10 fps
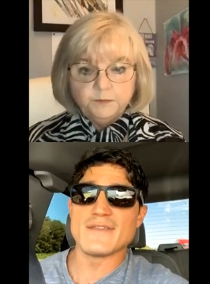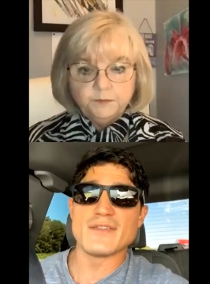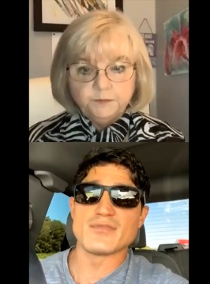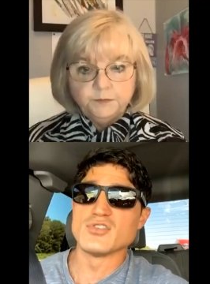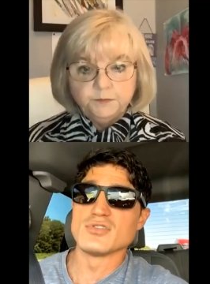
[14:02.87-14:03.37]
Speaker 1: you
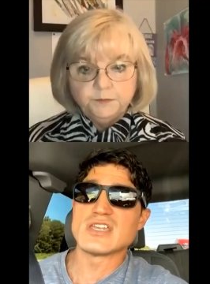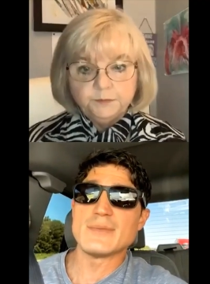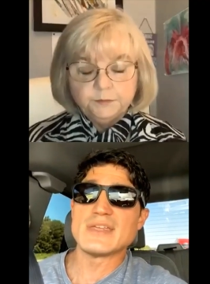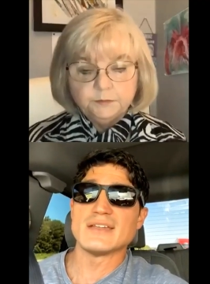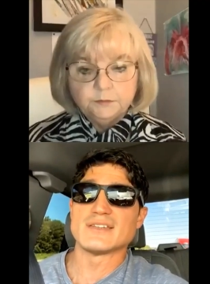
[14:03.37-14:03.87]
keep getting
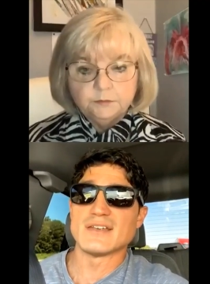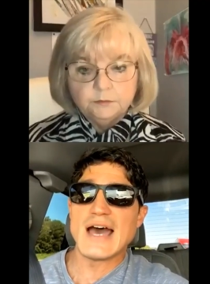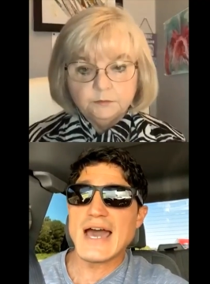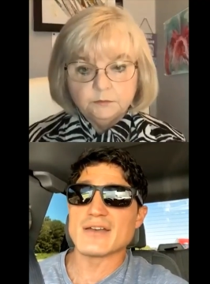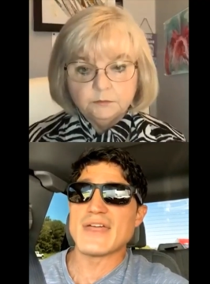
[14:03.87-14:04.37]
denied or they
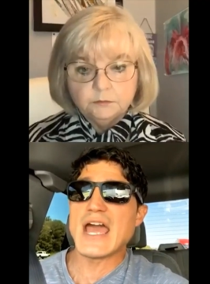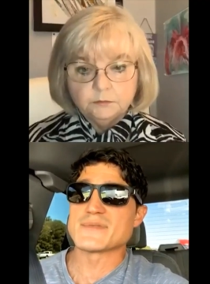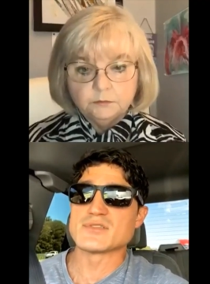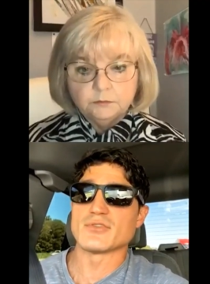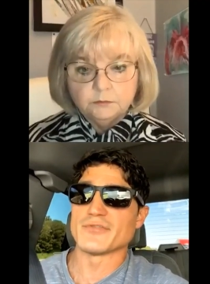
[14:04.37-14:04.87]
absolutely
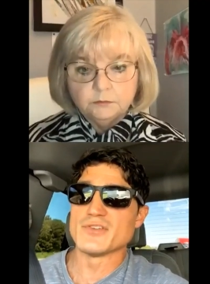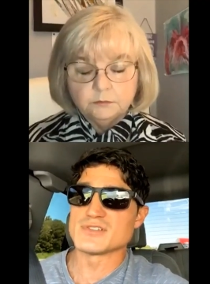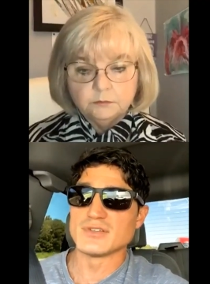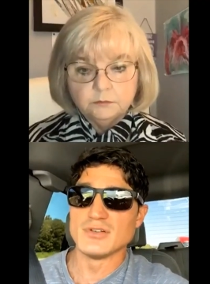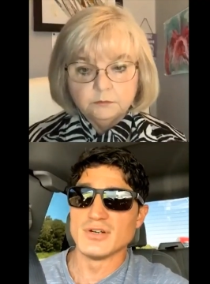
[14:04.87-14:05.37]
refuse to do
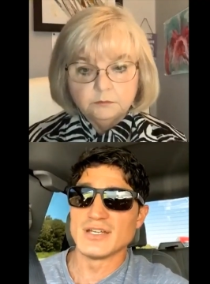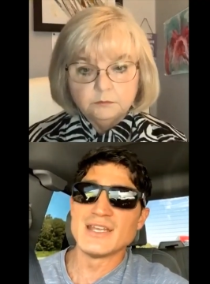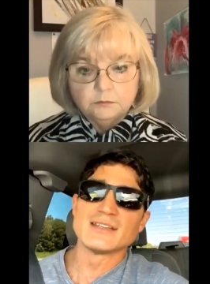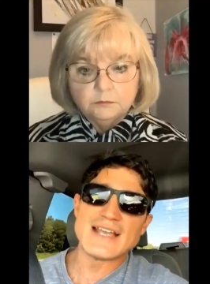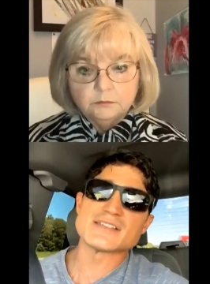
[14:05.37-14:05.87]
it, that's
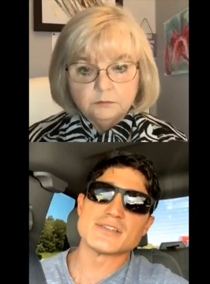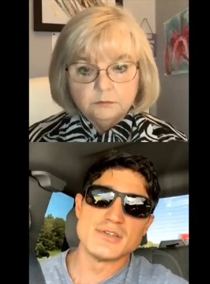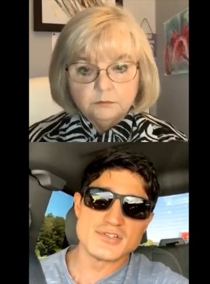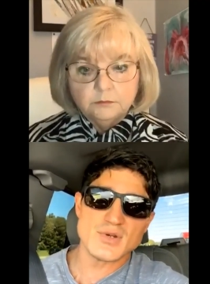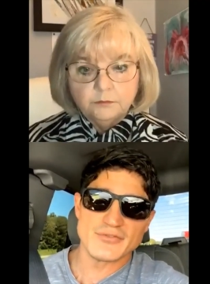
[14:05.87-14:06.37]
a huge red
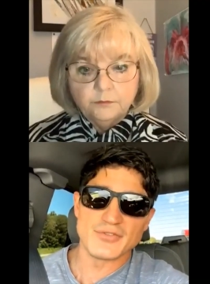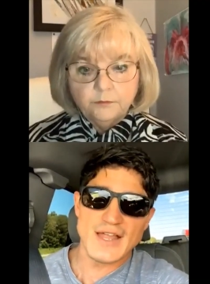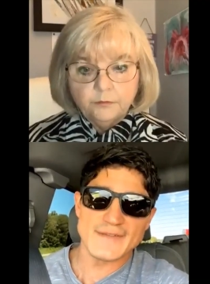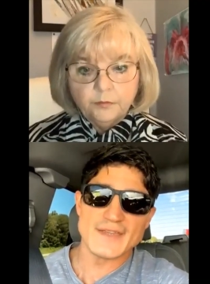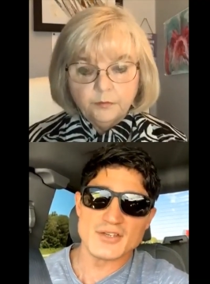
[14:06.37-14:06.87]
flag that you're
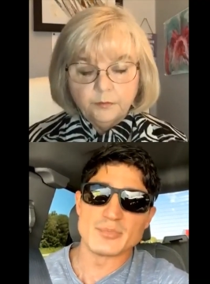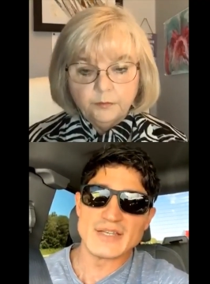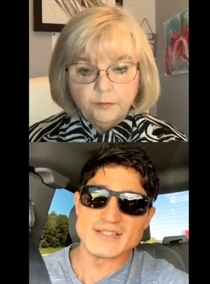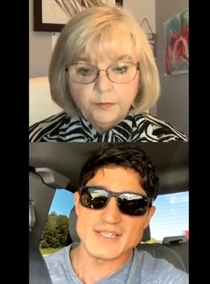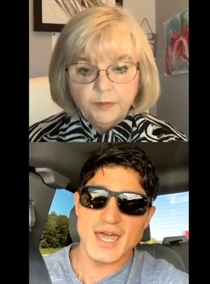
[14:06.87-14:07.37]
being
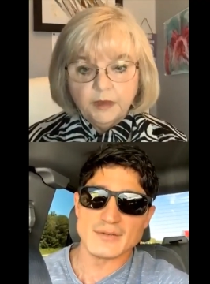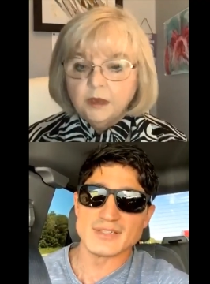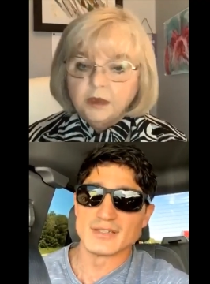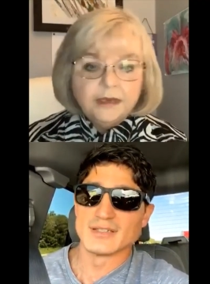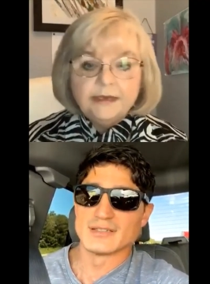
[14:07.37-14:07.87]
scammed.
Speaker 2: It
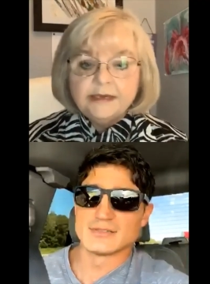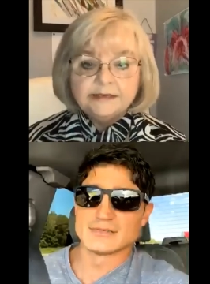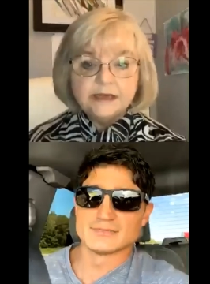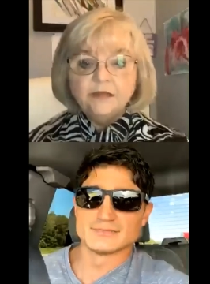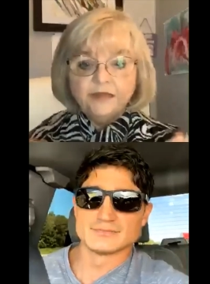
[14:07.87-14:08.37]
is. And
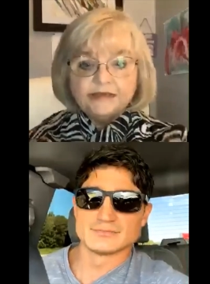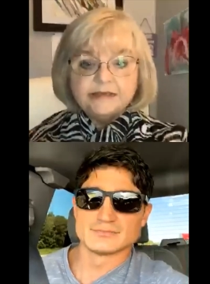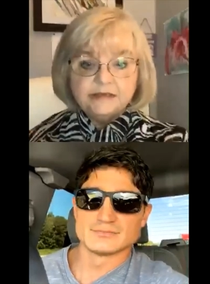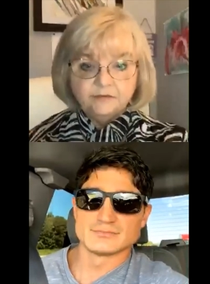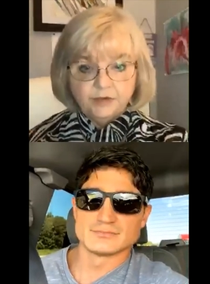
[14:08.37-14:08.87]
this is a
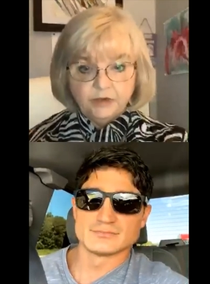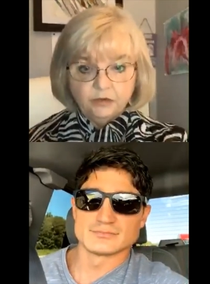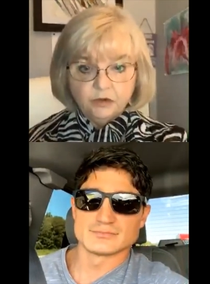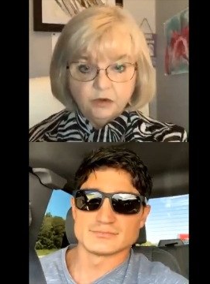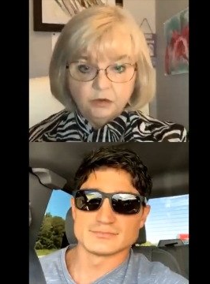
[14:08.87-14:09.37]
video call.
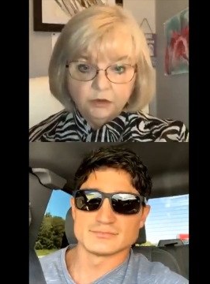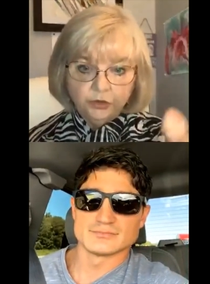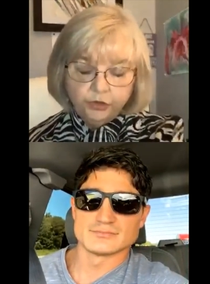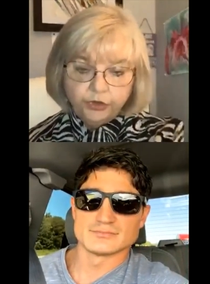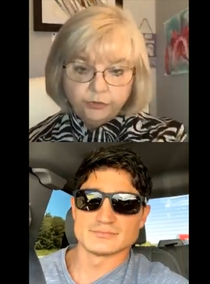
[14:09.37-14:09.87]
You
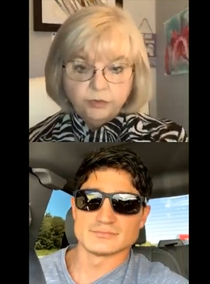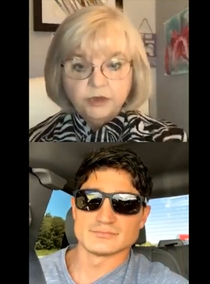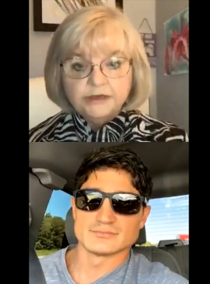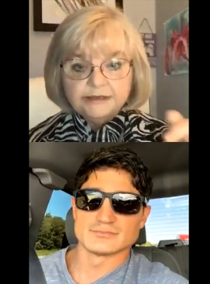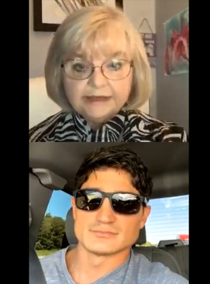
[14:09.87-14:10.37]

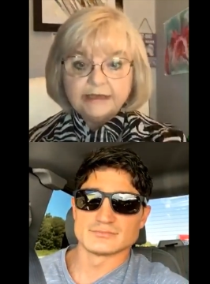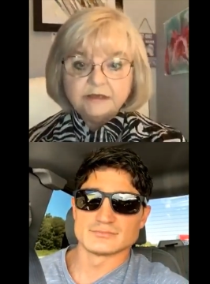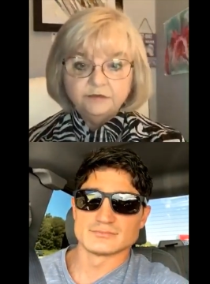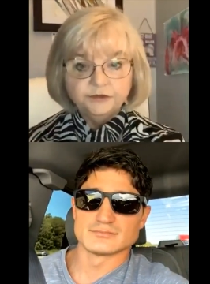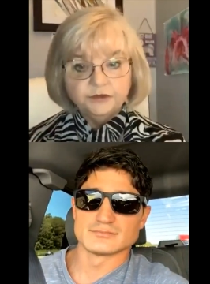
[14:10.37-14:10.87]
sat in front
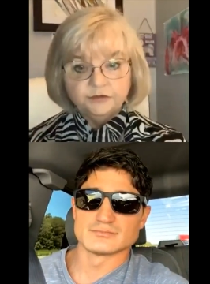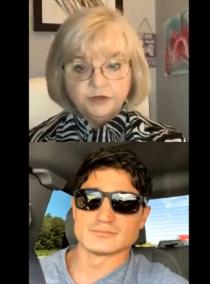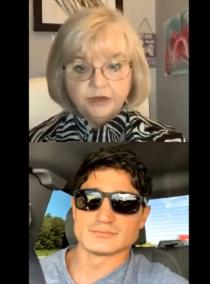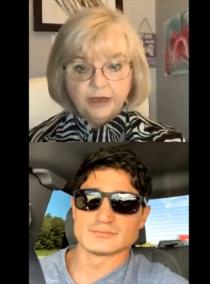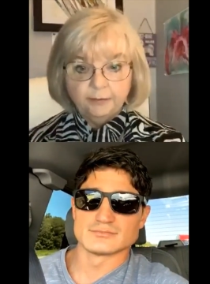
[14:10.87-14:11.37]
of the
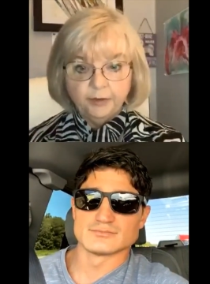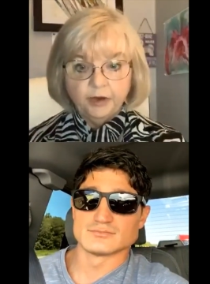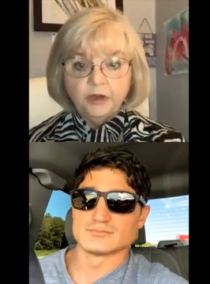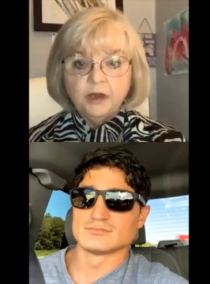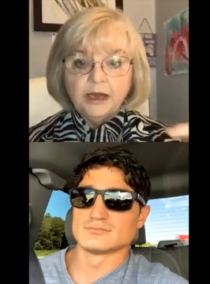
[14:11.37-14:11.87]
camera
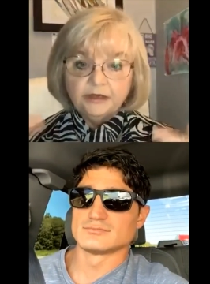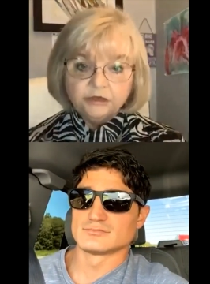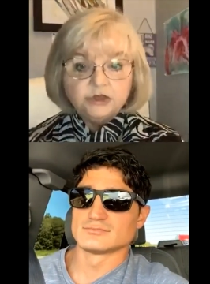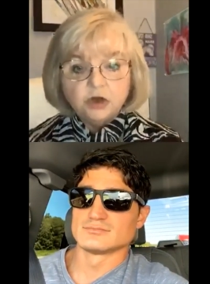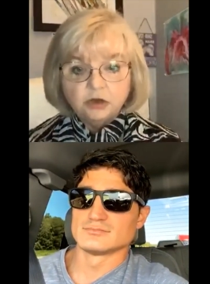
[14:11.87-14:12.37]
and you're
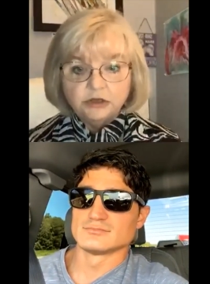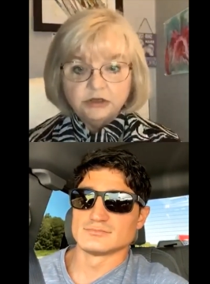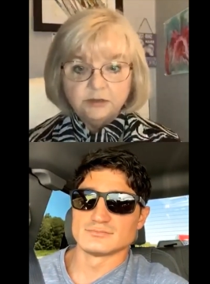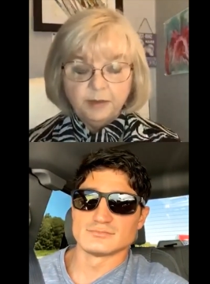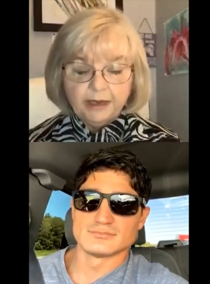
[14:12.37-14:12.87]
talking to me
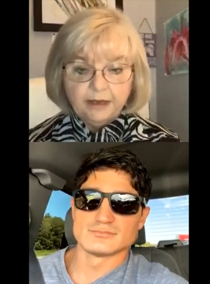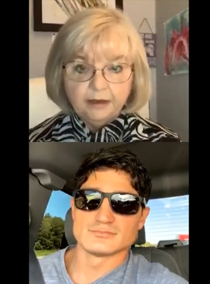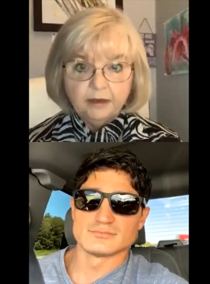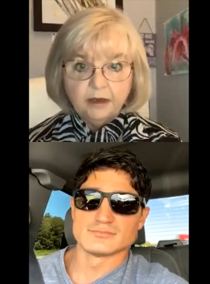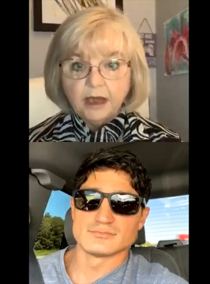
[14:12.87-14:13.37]
and